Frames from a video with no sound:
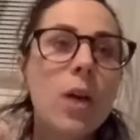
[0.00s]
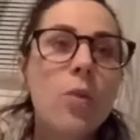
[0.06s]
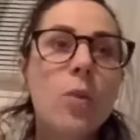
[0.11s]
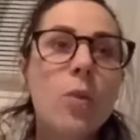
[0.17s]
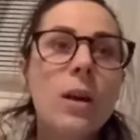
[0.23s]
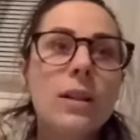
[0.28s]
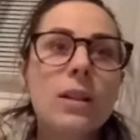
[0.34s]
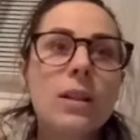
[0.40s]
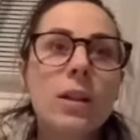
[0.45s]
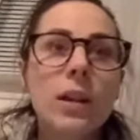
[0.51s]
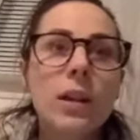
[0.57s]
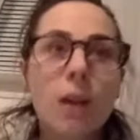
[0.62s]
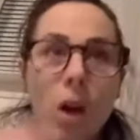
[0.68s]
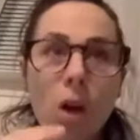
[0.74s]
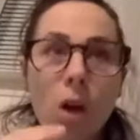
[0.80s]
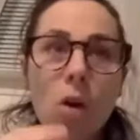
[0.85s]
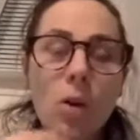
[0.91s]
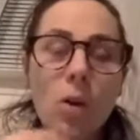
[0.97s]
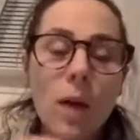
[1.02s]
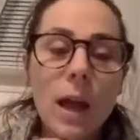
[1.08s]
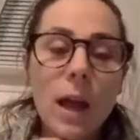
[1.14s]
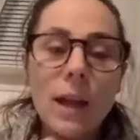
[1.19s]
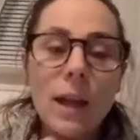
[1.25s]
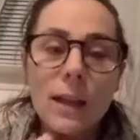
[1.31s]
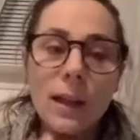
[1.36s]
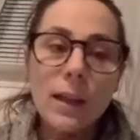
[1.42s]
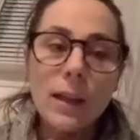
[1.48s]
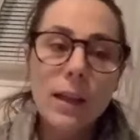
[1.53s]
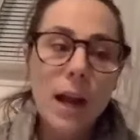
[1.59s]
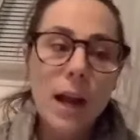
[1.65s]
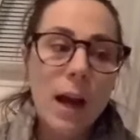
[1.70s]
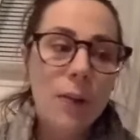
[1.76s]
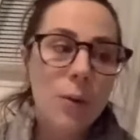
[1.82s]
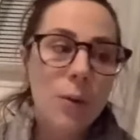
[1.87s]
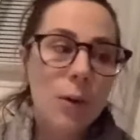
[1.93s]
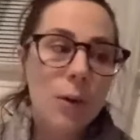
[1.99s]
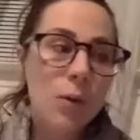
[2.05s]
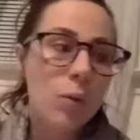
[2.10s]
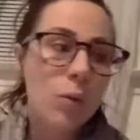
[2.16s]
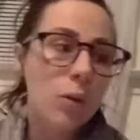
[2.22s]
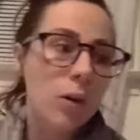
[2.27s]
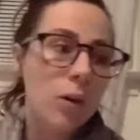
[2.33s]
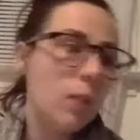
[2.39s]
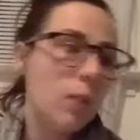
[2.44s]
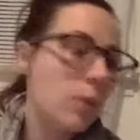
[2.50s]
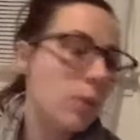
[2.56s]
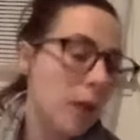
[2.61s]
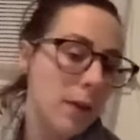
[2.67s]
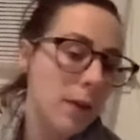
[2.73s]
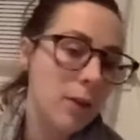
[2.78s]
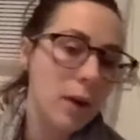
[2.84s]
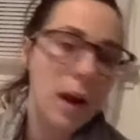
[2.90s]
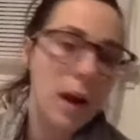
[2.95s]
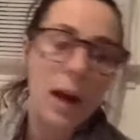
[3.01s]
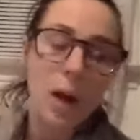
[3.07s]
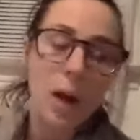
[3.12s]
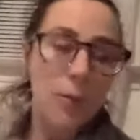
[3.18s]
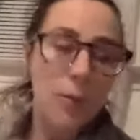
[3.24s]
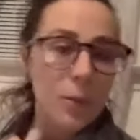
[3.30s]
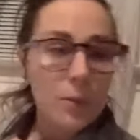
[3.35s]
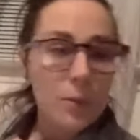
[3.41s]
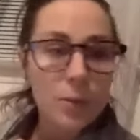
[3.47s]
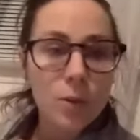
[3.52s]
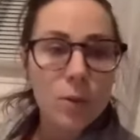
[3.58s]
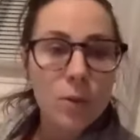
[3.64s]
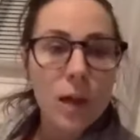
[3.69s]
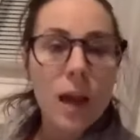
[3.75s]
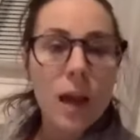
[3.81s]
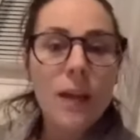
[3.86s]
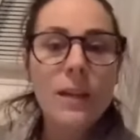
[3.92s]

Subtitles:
once they're like, oh, okay, like, yeah, I want to order or whatever, I help them do that.